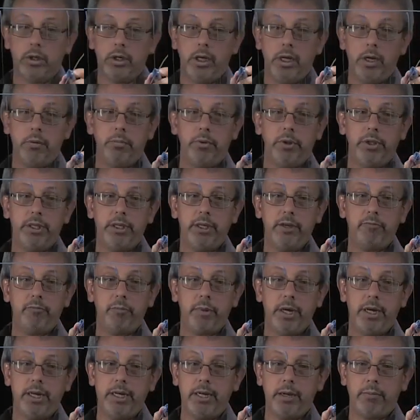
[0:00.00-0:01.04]
I believe
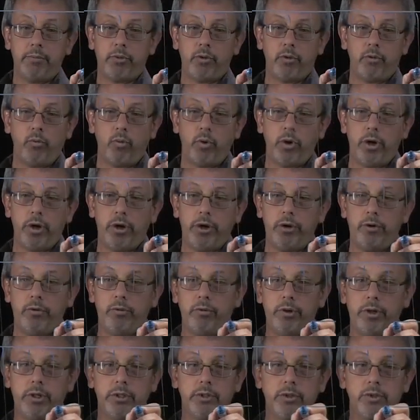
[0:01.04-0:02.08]
my depth of water
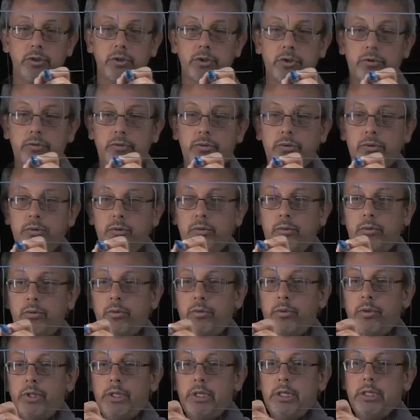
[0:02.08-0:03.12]
runs through
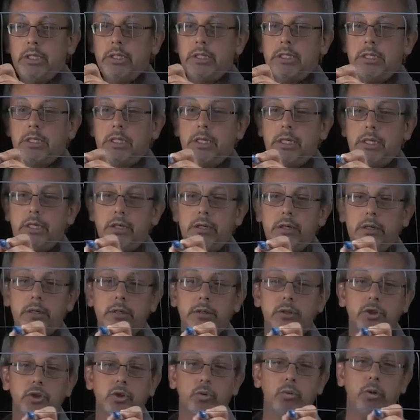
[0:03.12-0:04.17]
these
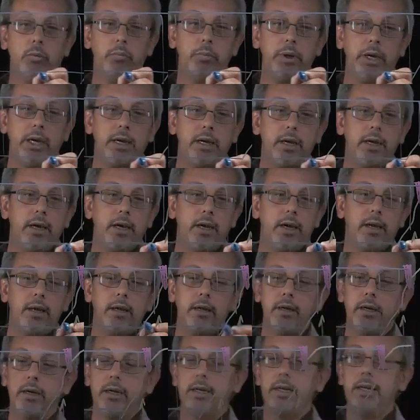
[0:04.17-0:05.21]
here. So we'll pick a
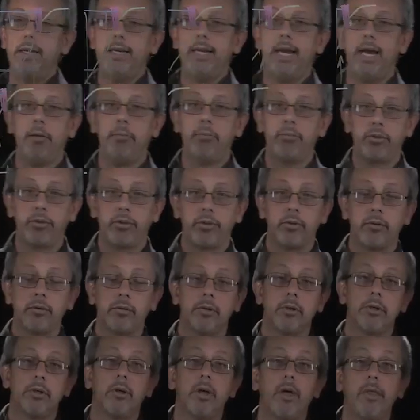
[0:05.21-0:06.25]
depth
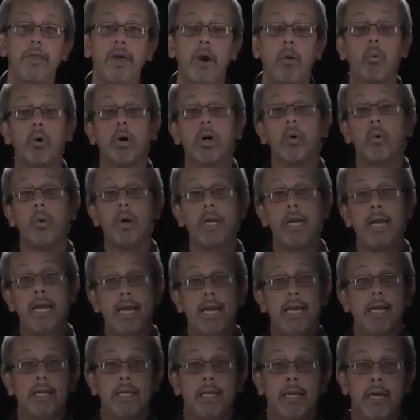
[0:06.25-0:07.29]
that we're going to
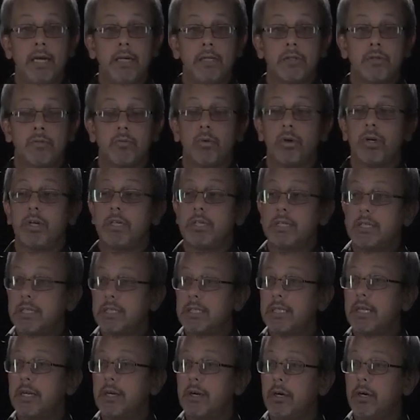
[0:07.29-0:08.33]
analyze. We're going to
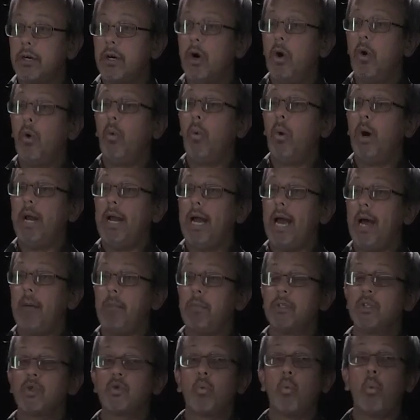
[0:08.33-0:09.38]
consider what
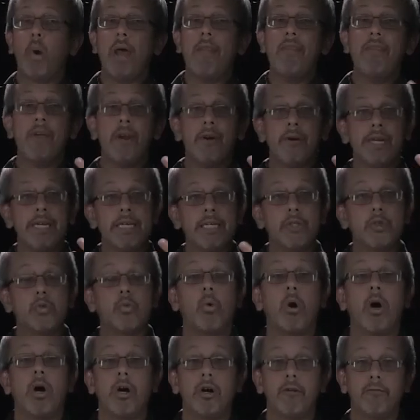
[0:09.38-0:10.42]
happens when there is
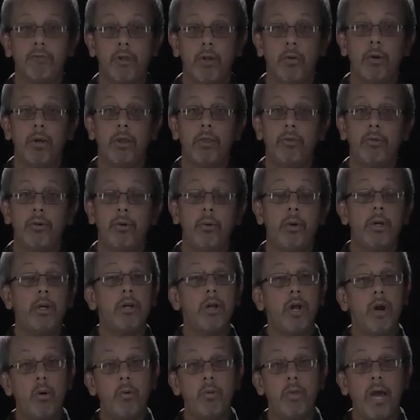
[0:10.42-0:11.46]
water flowing through. And to
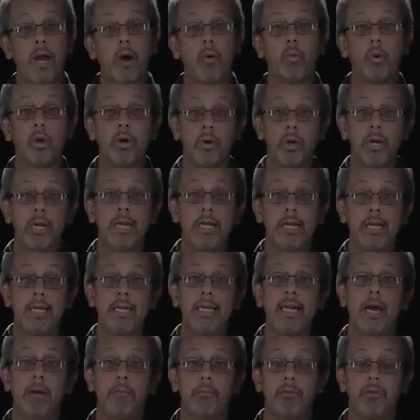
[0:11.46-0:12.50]
know that, we're going to need a
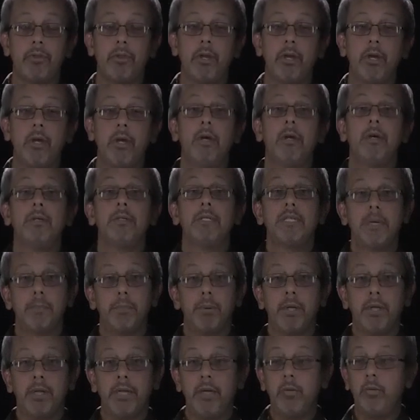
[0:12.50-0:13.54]
depth.
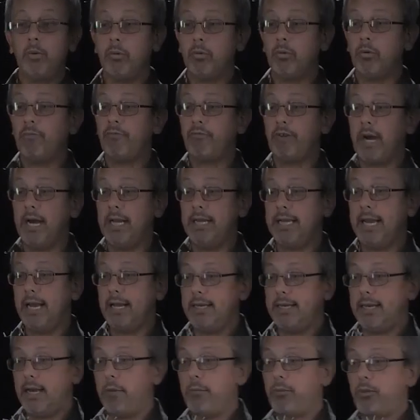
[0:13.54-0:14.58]
Typically, we will find
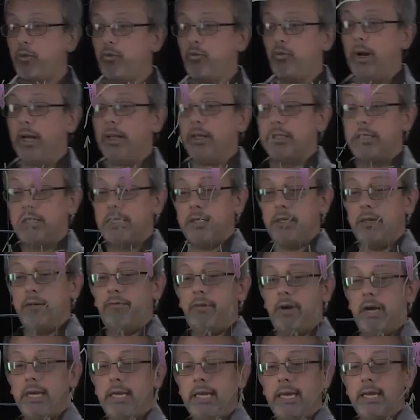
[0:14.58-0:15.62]
that depth relative,
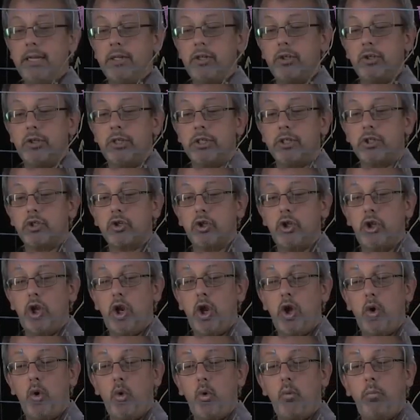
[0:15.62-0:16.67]
again, to this
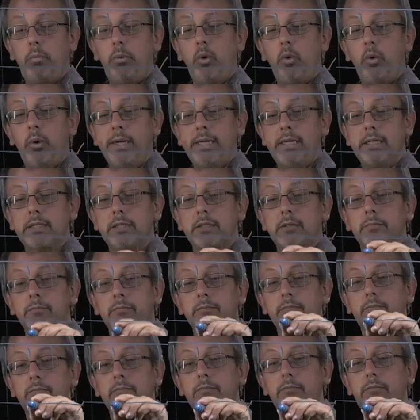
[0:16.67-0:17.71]
low point.
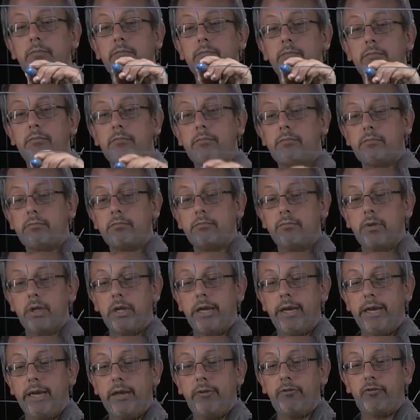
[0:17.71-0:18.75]

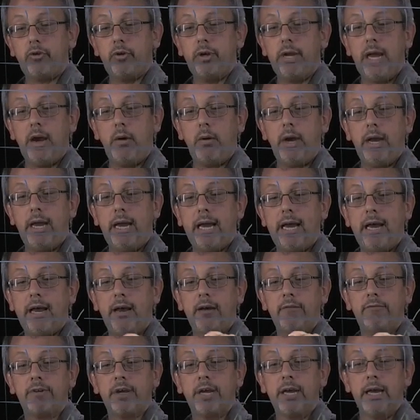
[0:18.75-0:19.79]
Okay, so now I
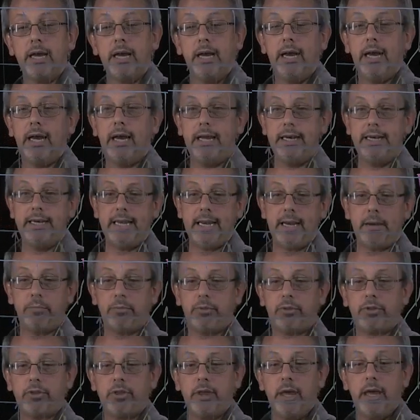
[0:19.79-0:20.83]
have a
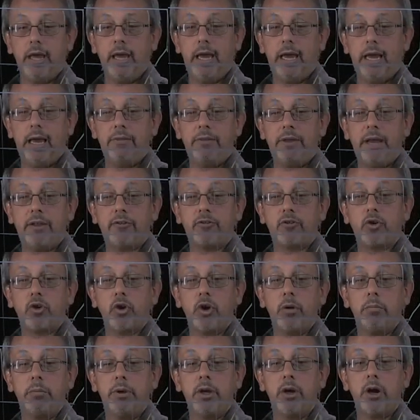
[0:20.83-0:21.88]
depth. And that's
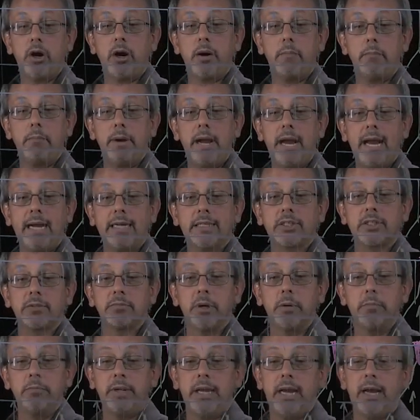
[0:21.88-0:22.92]
going to be our
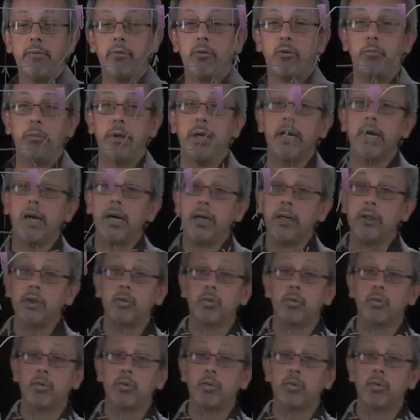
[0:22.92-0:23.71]
maximum depth because